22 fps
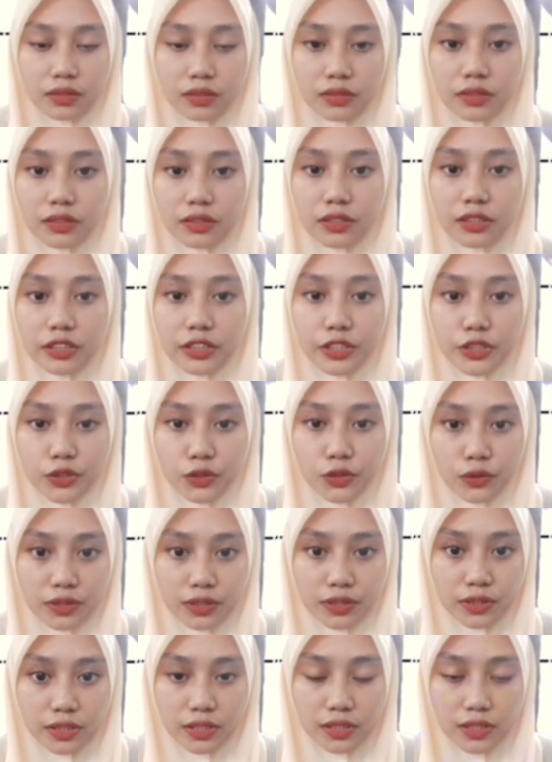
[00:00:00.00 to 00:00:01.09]
The
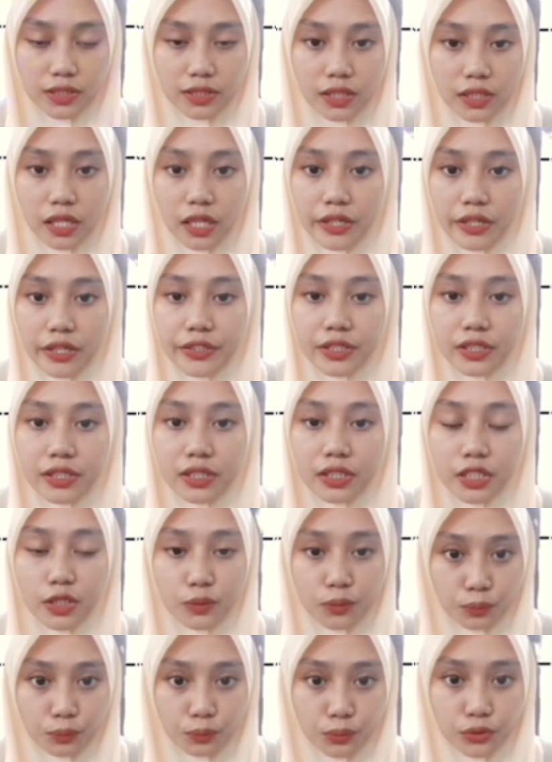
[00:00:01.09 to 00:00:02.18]
resources are the
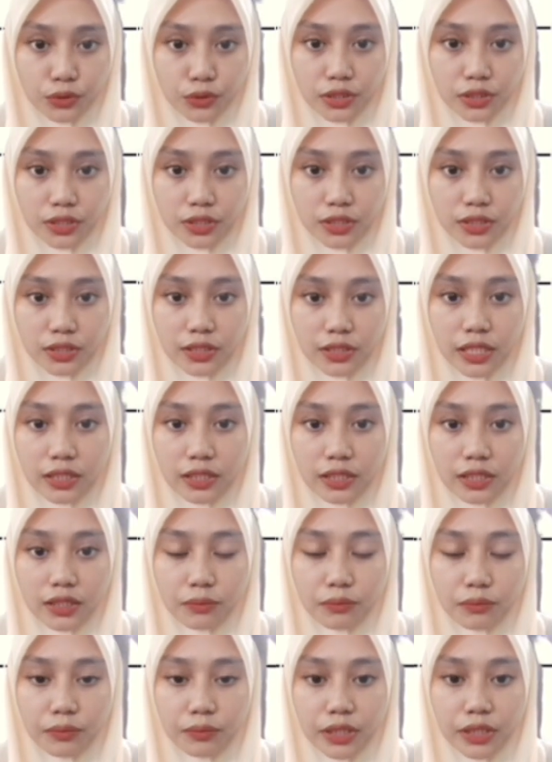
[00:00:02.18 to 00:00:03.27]
inputs that
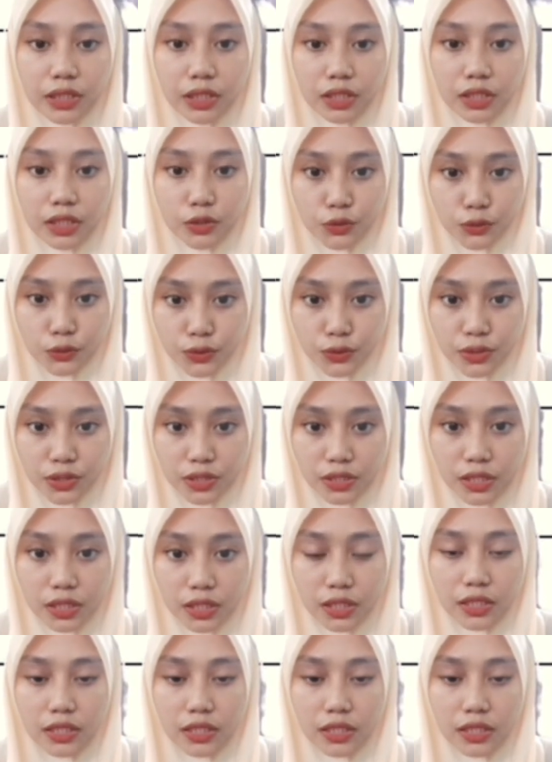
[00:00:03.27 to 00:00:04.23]
we use